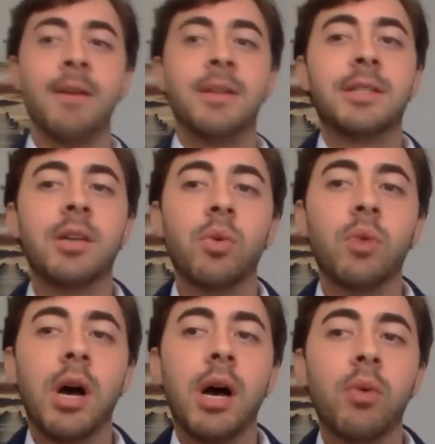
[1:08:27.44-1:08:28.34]

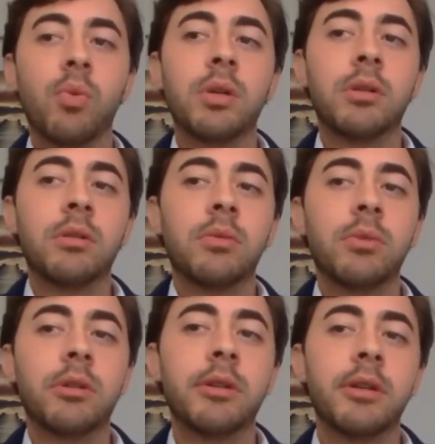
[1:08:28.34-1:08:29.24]
So uh, will,
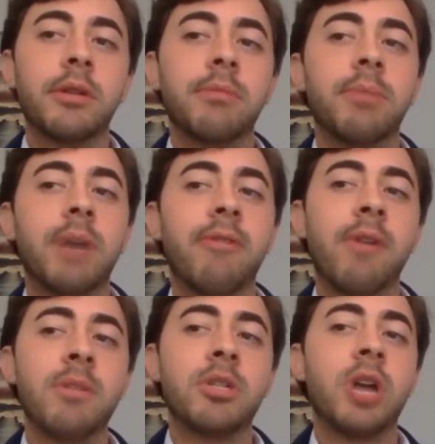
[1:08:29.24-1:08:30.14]
will the
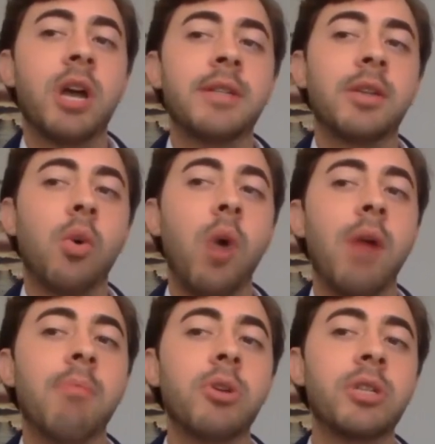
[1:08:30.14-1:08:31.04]
biopharma giants
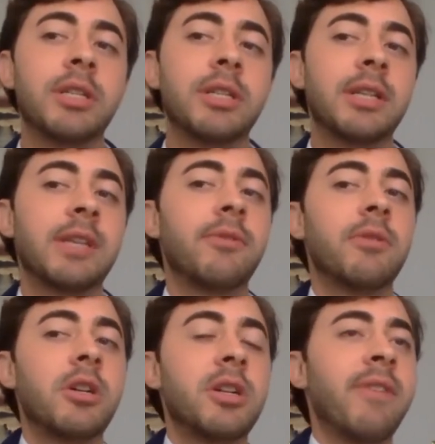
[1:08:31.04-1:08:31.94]
acquire most of the successful
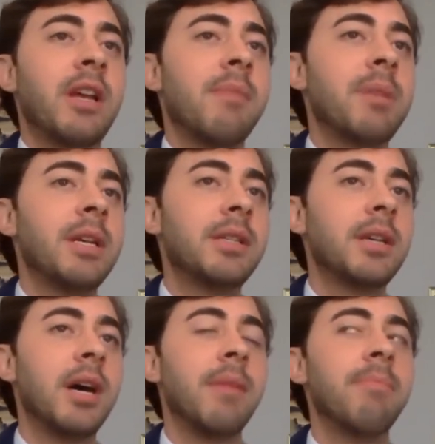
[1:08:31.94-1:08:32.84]
longevity companies?
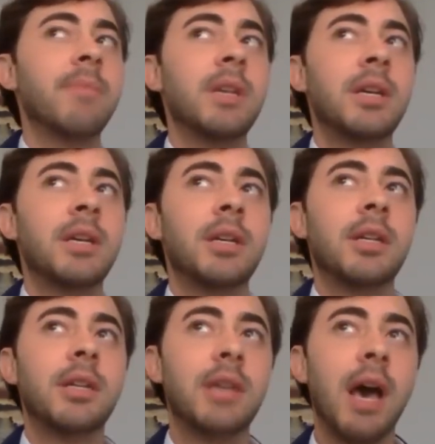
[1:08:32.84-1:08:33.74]
Um,
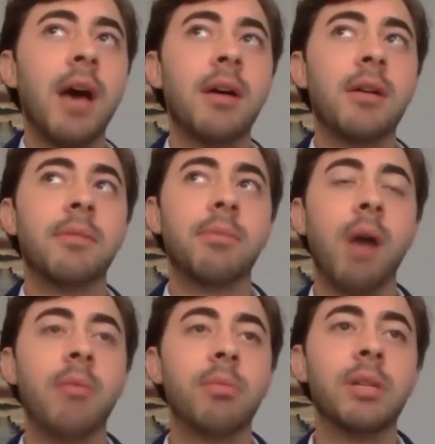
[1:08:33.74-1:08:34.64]
yeah,
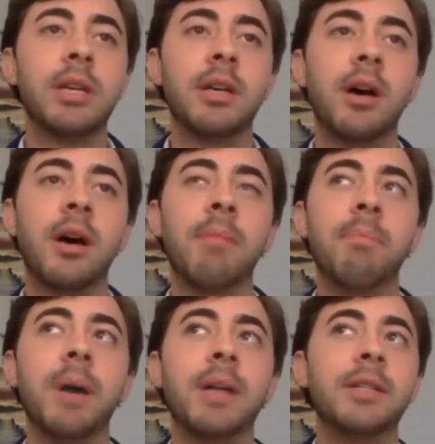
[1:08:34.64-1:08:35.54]
probably. Um,
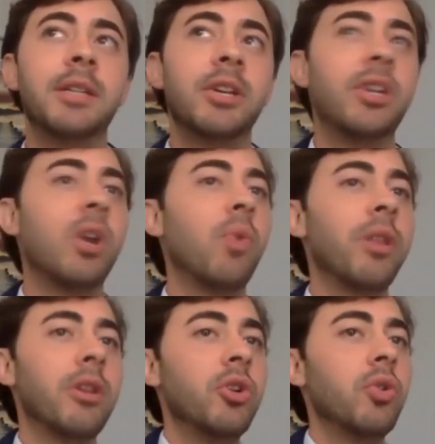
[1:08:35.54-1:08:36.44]
but, you know,
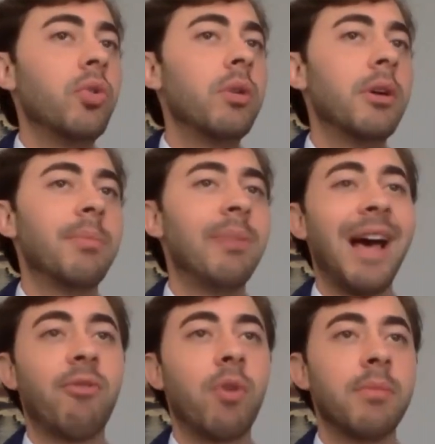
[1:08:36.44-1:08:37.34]
with new
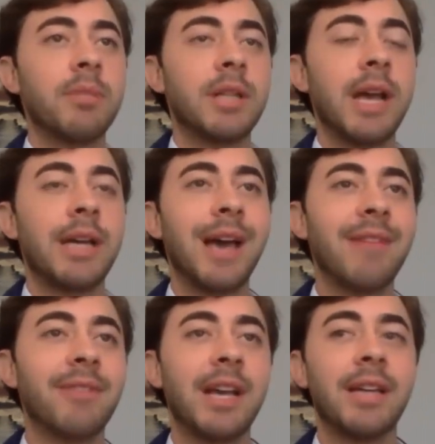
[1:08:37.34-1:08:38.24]
platforms, like kind
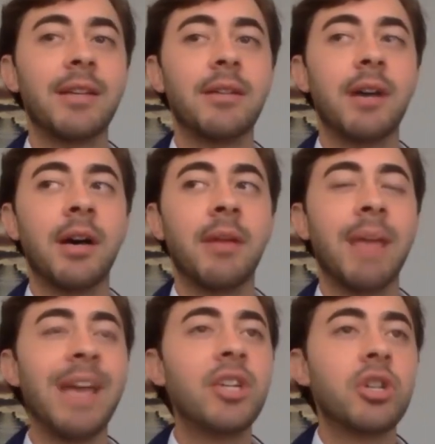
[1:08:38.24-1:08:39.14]
of like um,
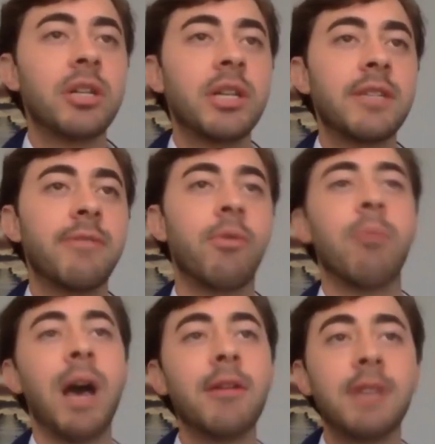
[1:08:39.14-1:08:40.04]
AngelList for
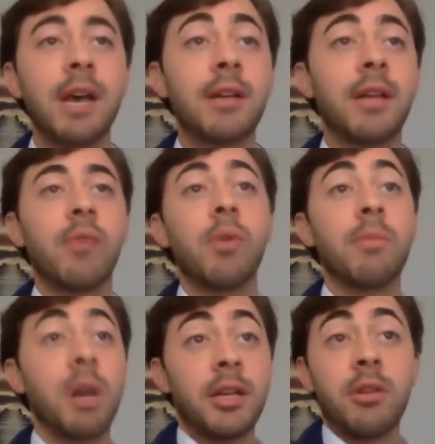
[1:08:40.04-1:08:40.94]
biotech, like what
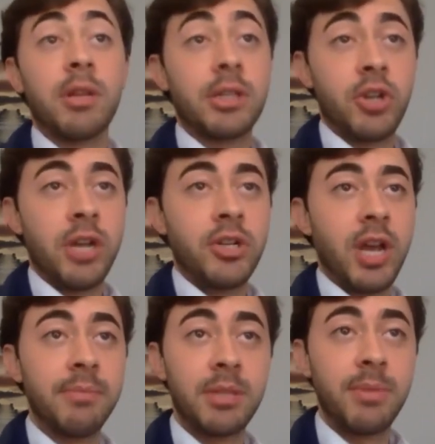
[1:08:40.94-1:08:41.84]
Molecule Exchange
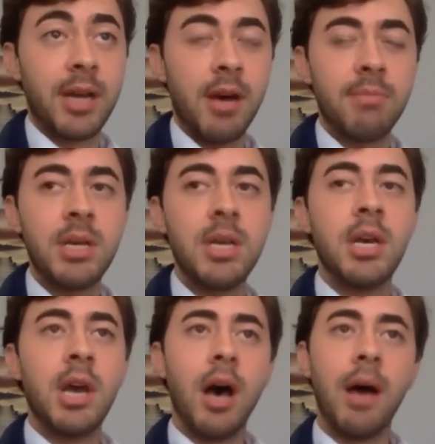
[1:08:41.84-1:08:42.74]
aims to become,
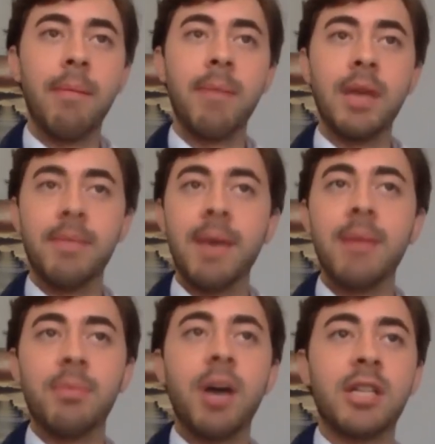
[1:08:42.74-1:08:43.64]
um, it may
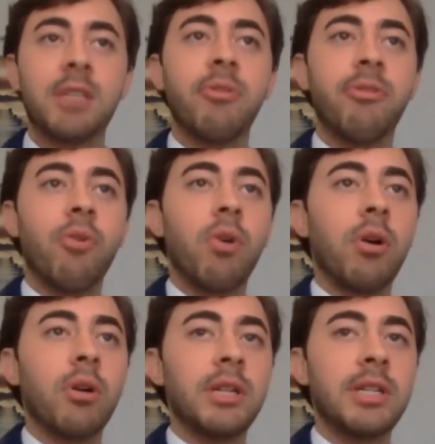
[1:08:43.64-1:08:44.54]
be possible
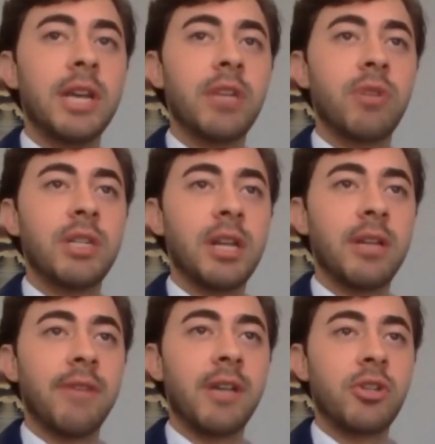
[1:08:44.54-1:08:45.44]
for early stage retail
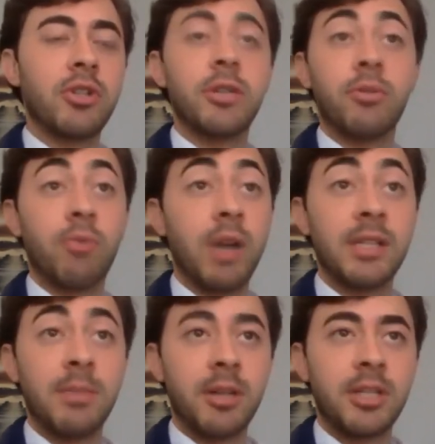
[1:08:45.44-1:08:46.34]
investors to write
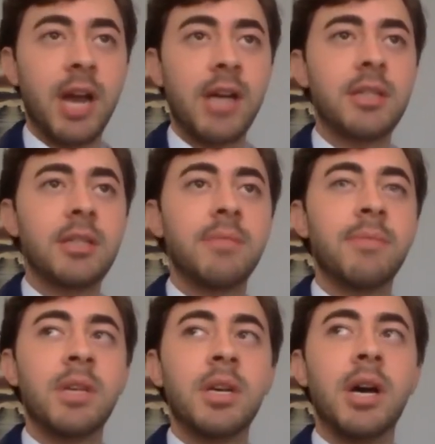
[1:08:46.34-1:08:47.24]
small checks.
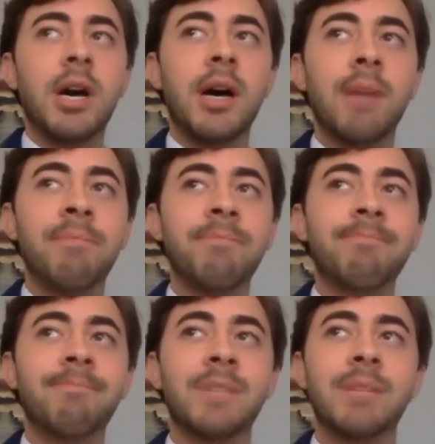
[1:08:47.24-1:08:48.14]
Um,
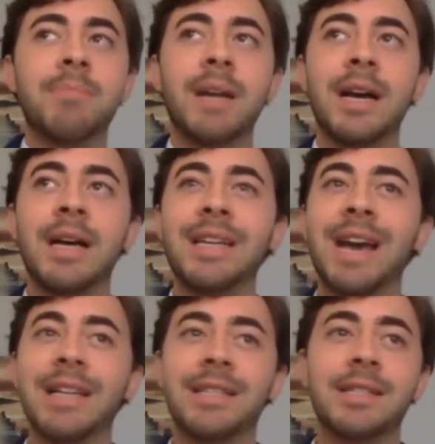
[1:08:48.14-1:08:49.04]
but uh,
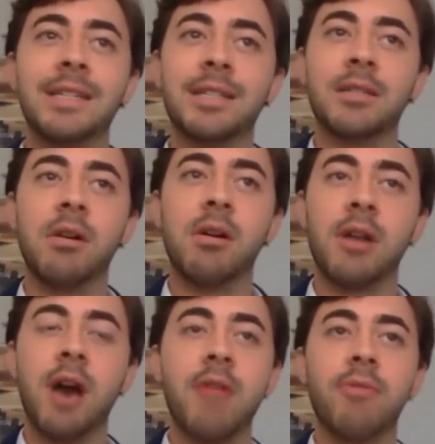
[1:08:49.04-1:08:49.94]
yeah, it's, it's long
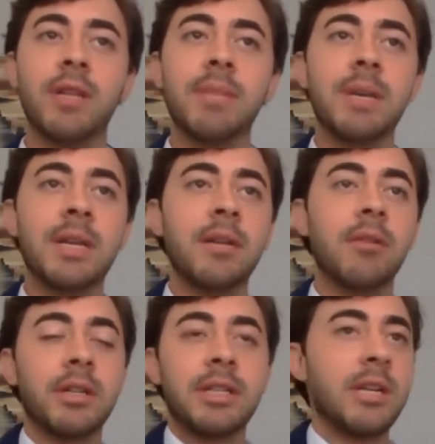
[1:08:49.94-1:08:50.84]
not really been,
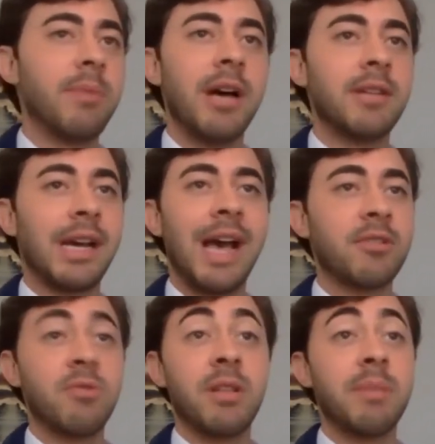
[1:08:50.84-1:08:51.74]
early stage biotech
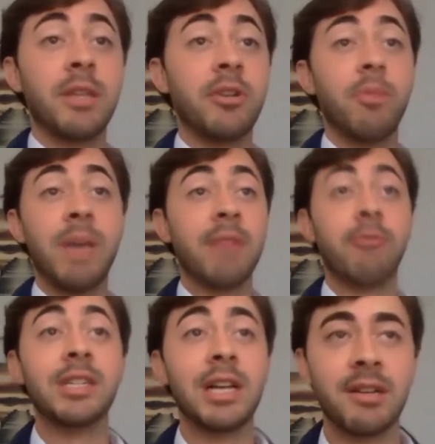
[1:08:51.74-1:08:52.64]
hasn't really been the domain
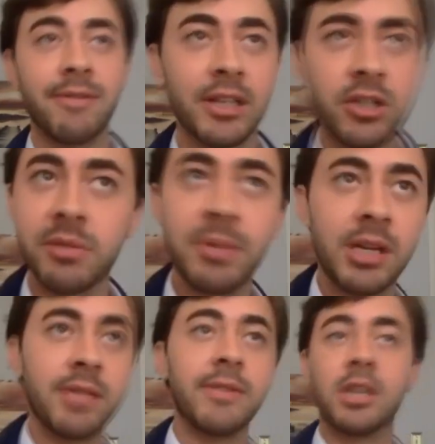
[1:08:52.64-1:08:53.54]
of retail investors
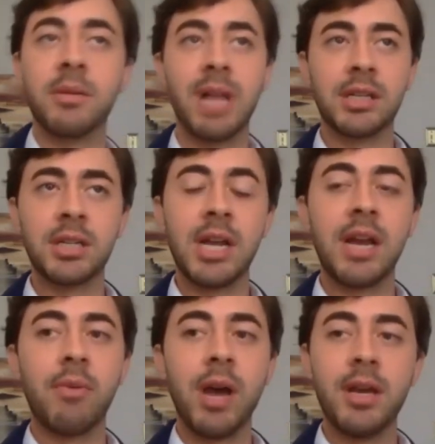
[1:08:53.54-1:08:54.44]
because of its complexity
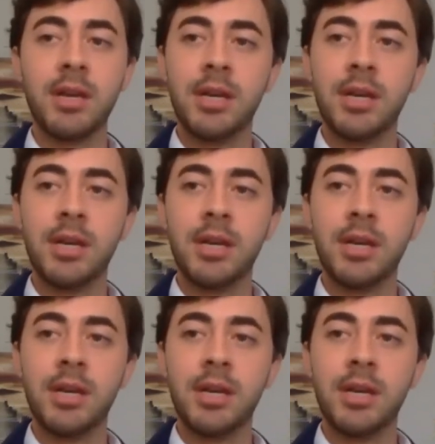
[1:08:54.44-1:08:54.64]
anyway.